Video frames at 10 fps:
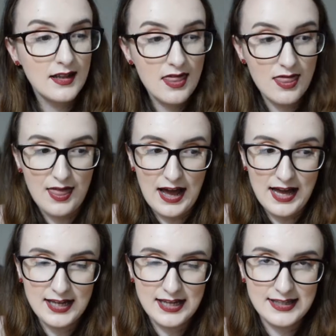
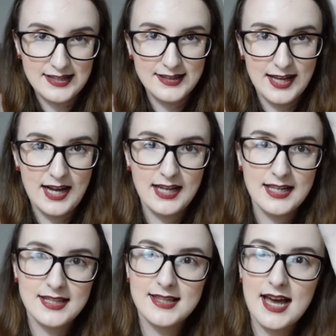That is
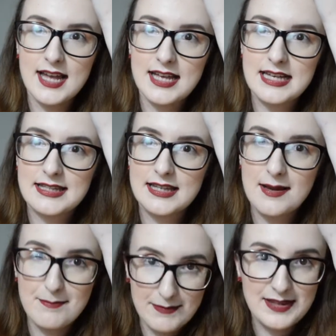nice. That is
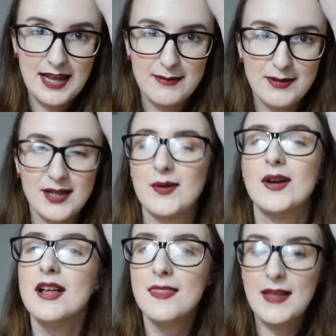midnight blue.
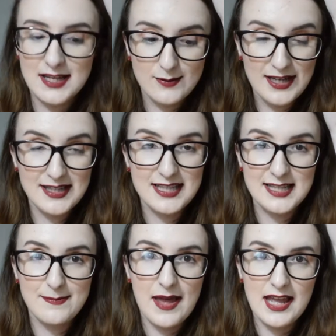That is what I
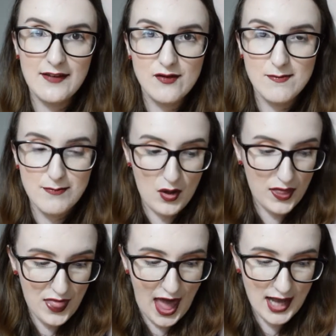anticipated from
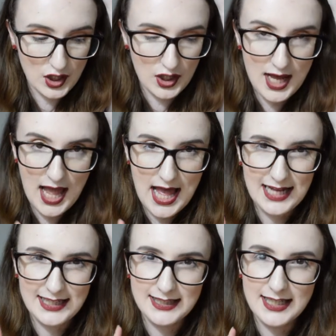both that colour
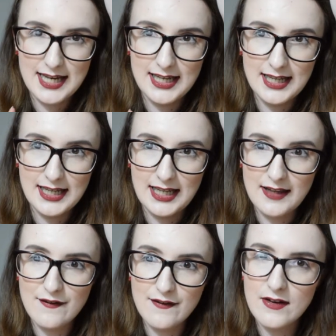and
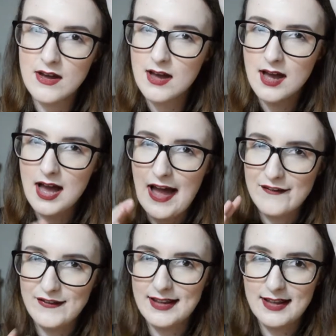Eve. I
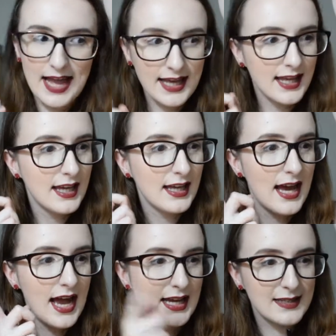feel like
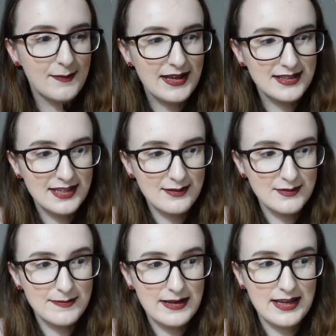I expected them
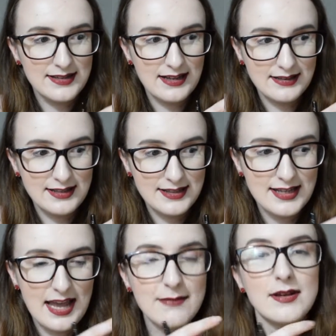to be exactly the
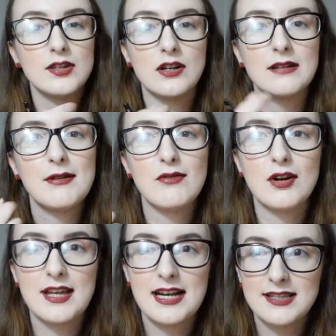same, and don't get me
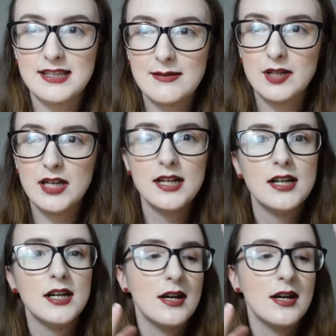wrong, they are similar,